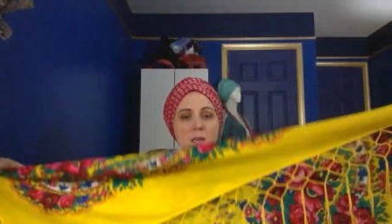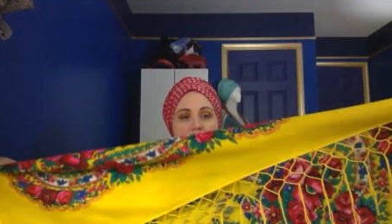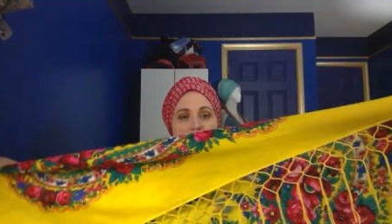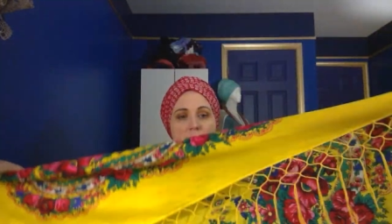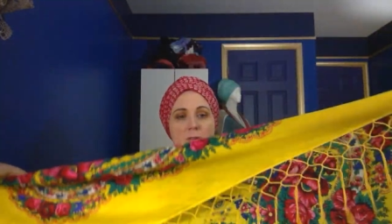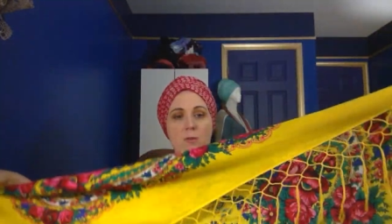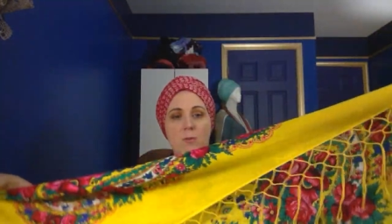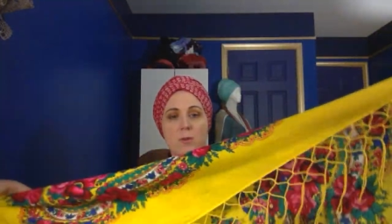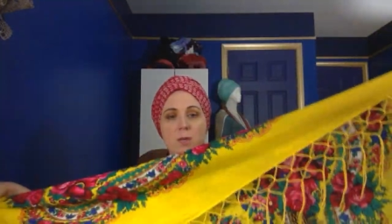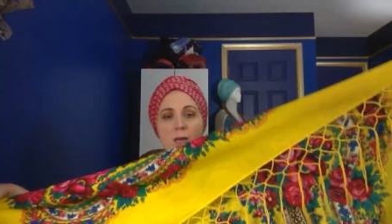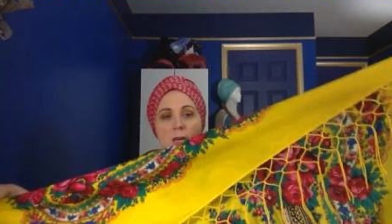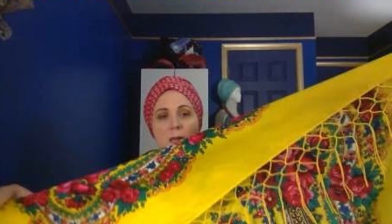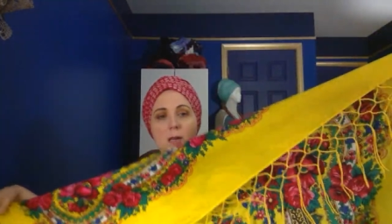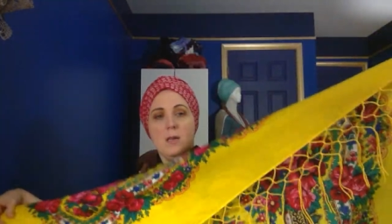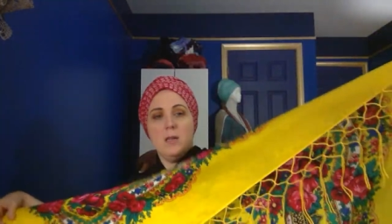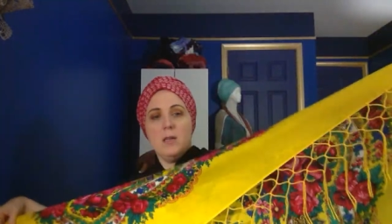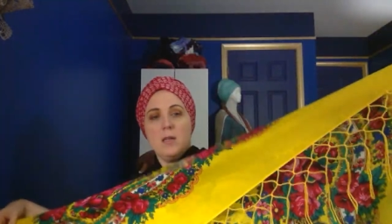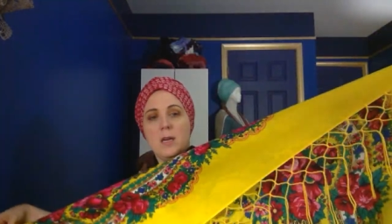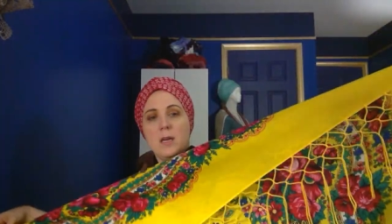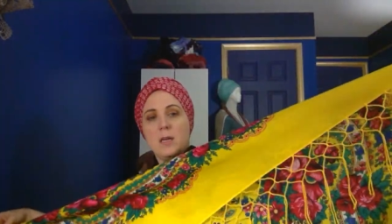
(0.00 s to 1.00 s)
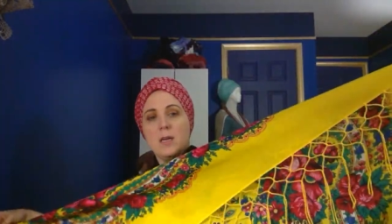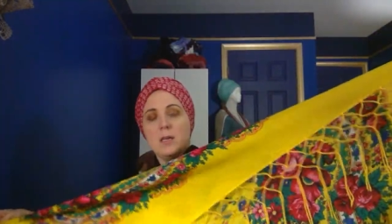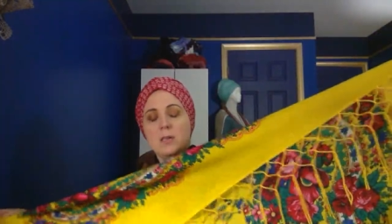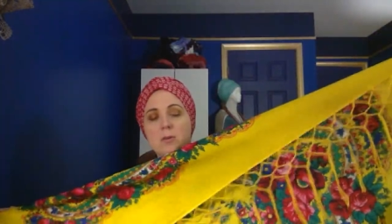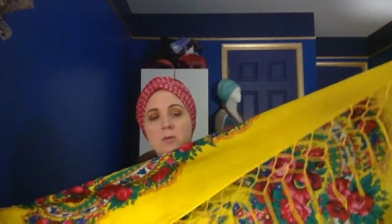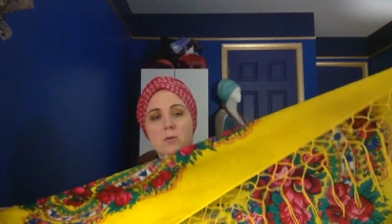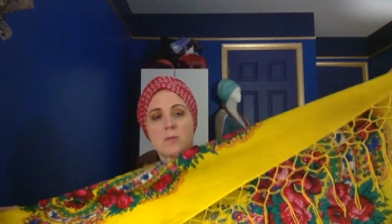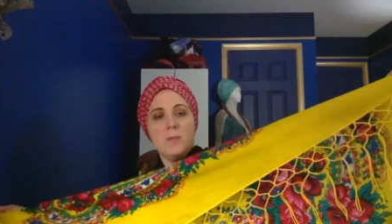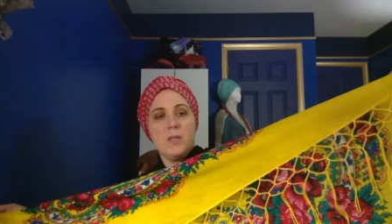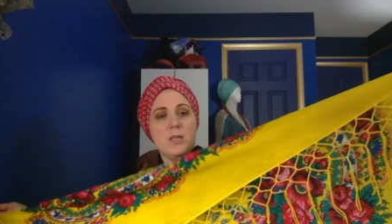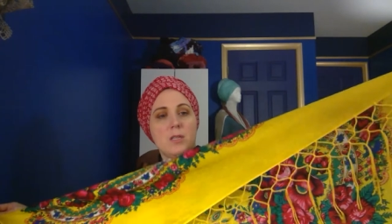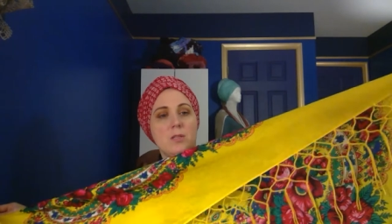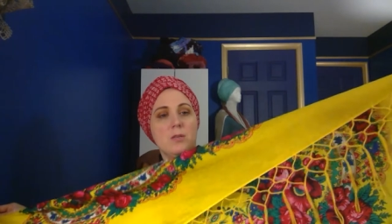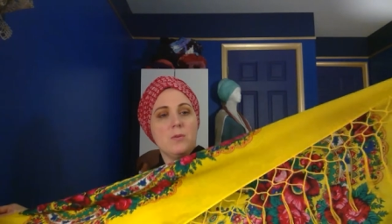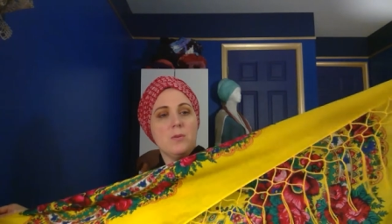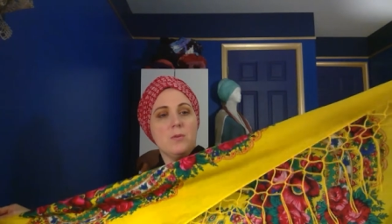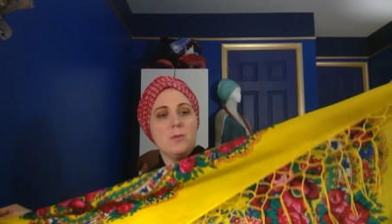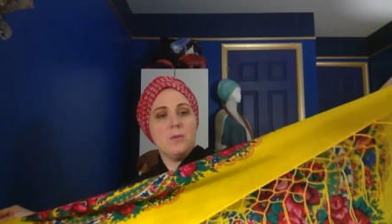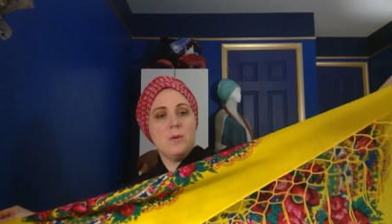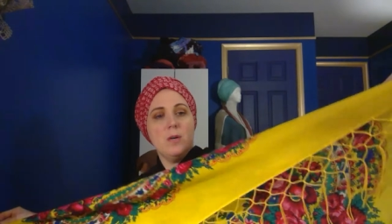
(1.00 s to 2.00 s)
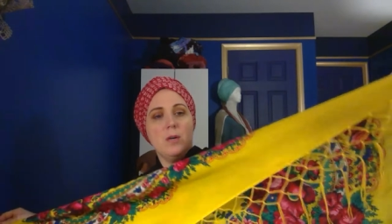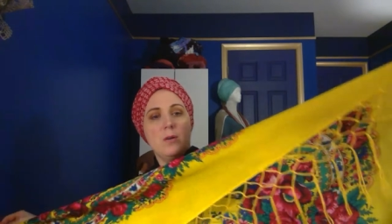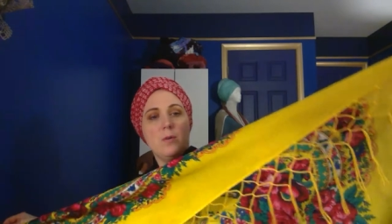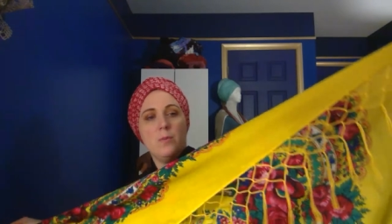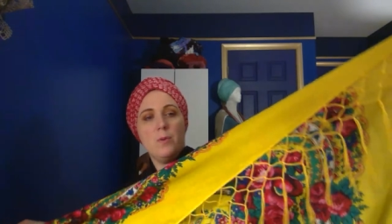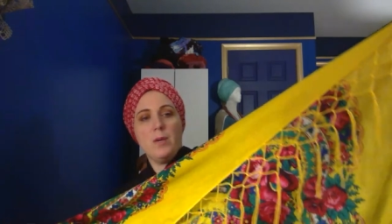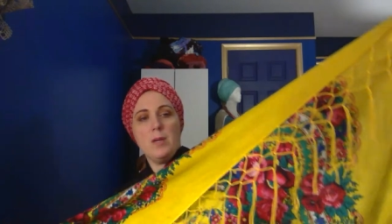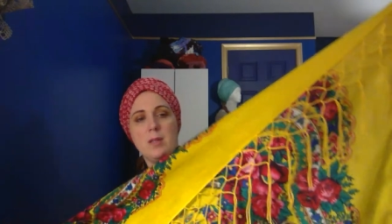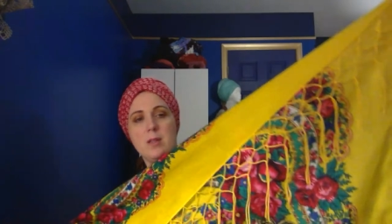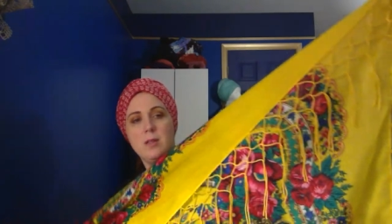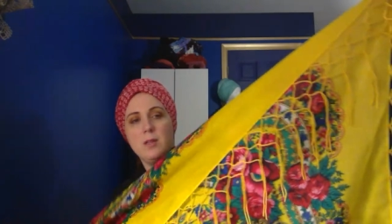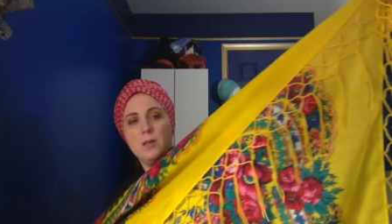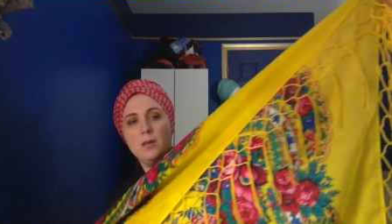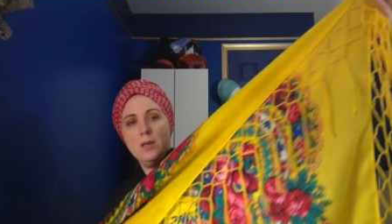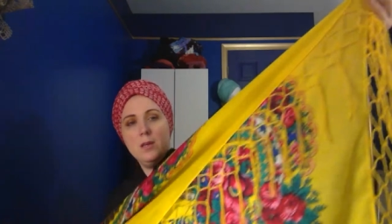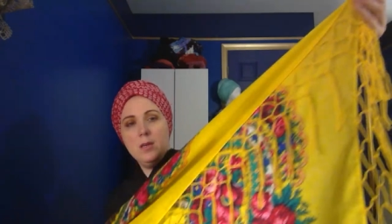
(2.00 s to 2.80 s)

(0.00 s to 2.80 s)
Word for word: the folding like I'd normally do with